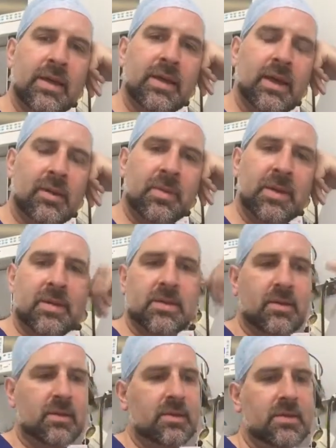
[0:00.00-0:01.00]
He had
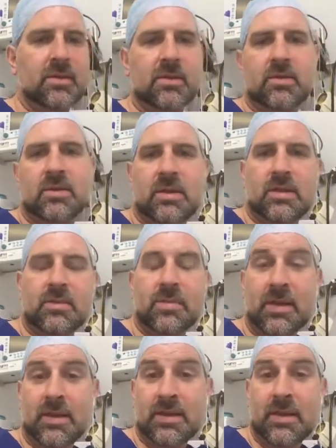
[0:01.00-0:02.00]
appendicitis, so he's had his
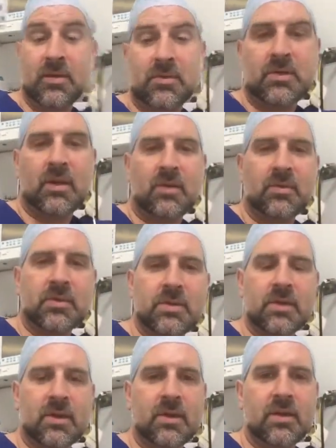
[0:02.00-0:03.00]
appendix out. So that
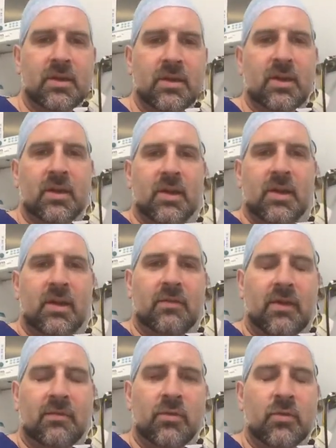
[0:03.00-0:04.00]
was uh,
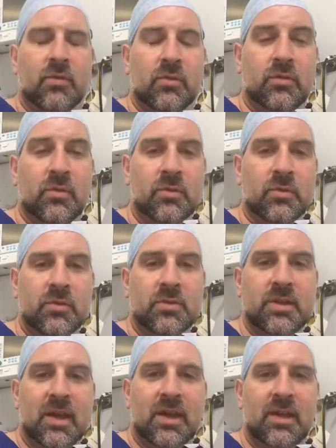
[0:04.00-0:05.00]
eventful full
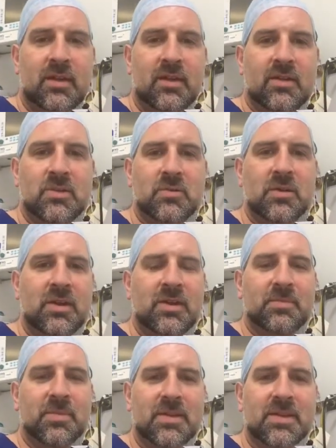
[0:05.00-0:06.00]
day last week,
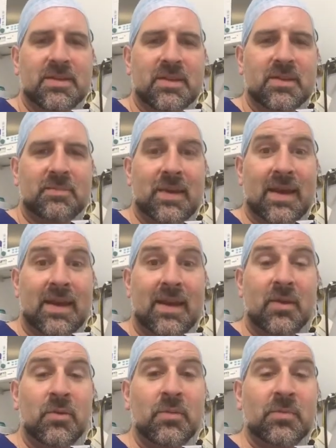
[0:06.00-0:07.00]
but uh, back
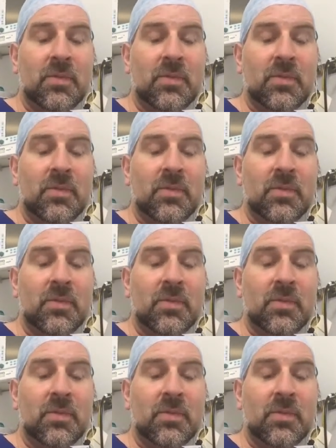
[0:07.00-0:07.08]
now.